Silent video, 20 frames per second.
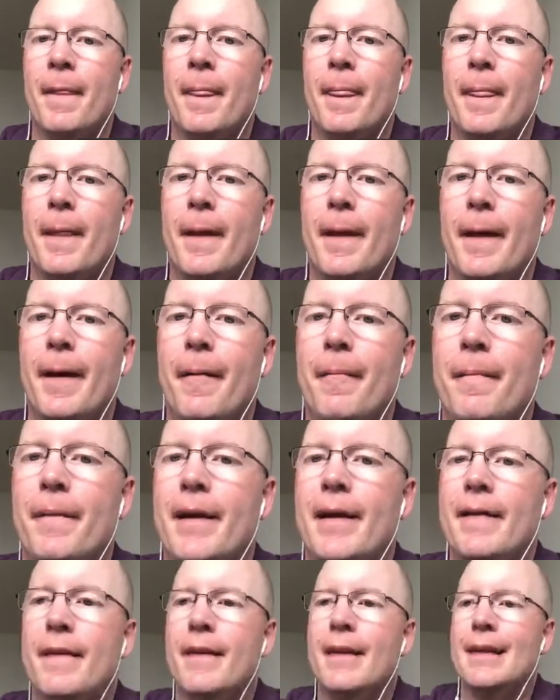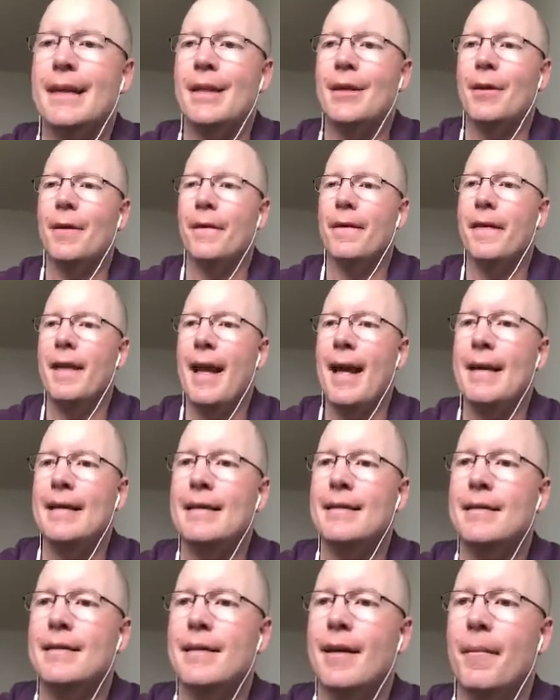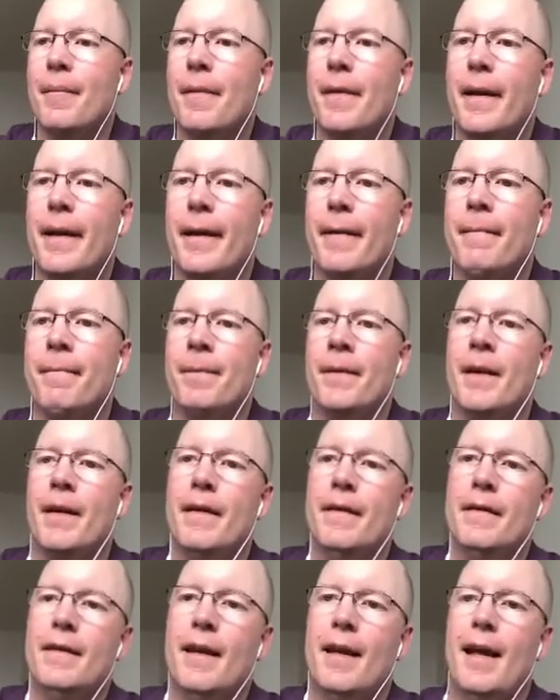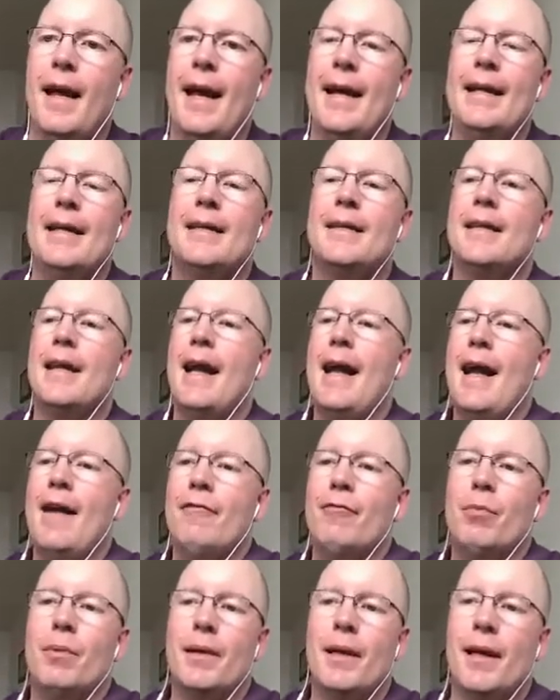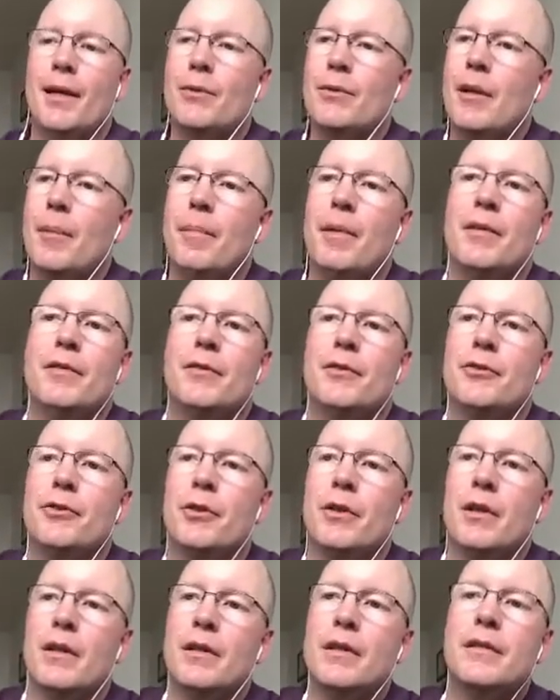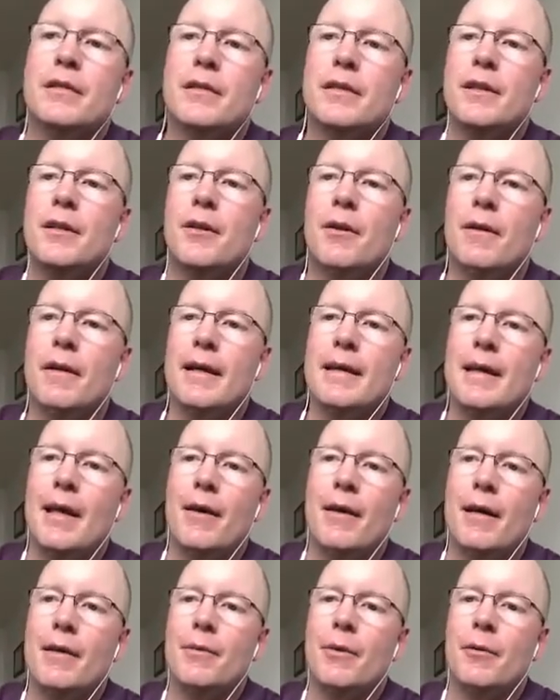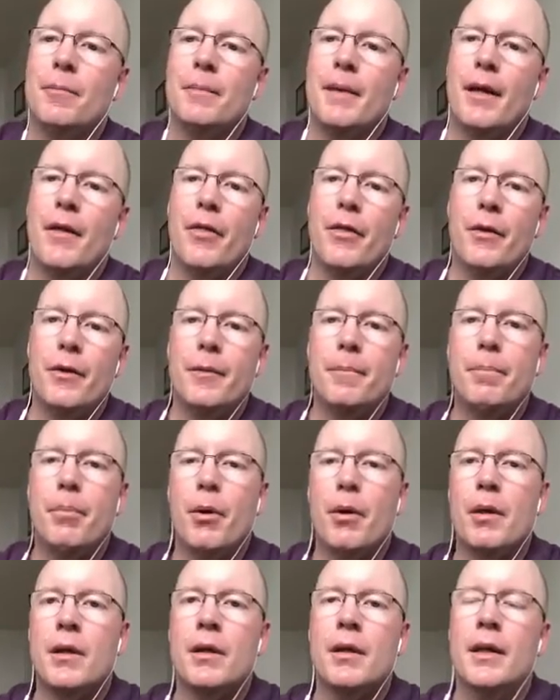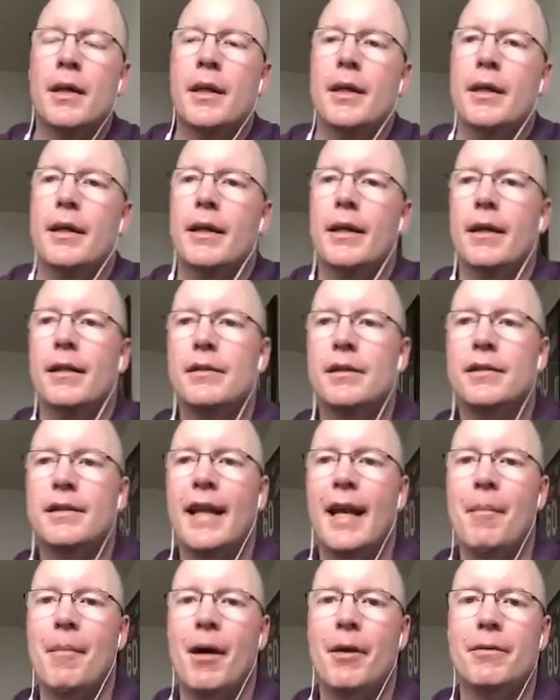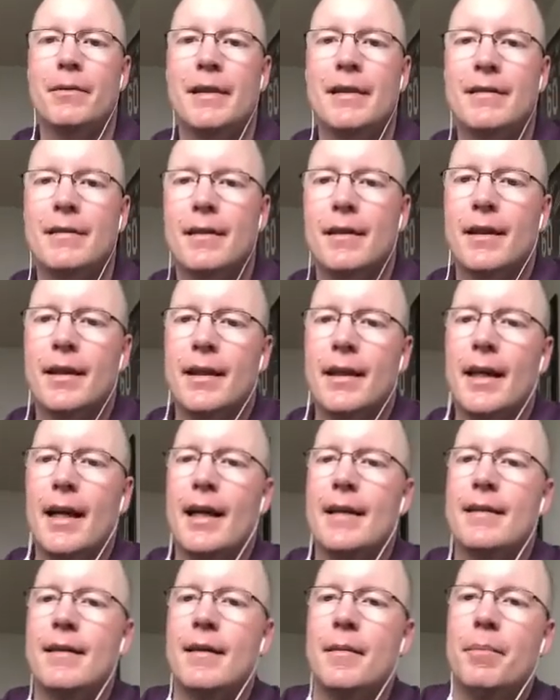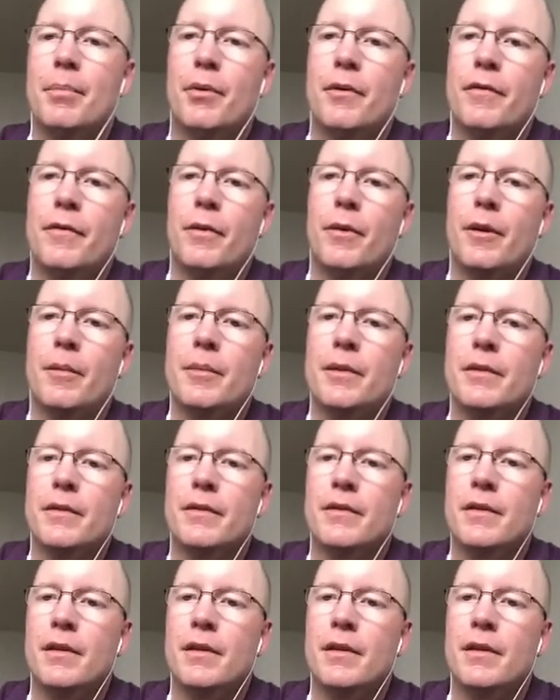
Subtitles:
And that is something that I didn't have when I grew up as a journalist, and now I wrote my third book, just came out recently, Content Performance